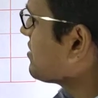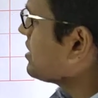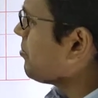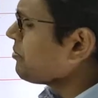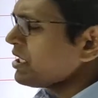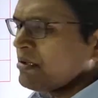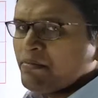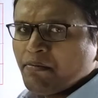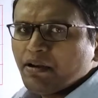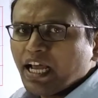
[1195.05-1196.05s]
the
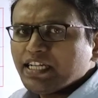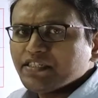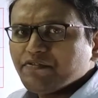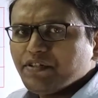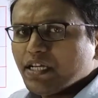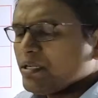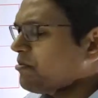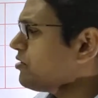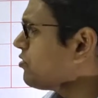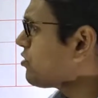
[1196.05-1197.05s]
minimum lines we are
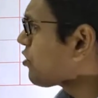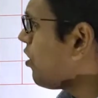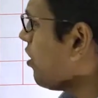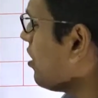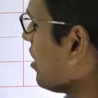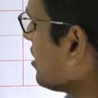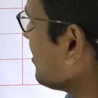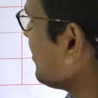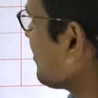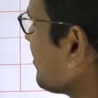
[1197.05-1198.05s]
able to draw
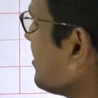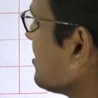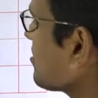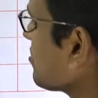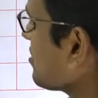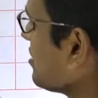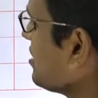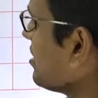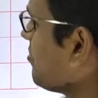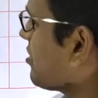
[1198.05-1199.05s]
is 3. So
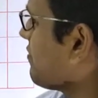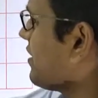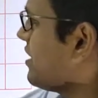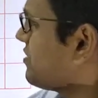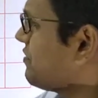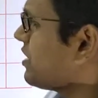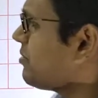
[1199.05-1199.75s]
3 number of lines we are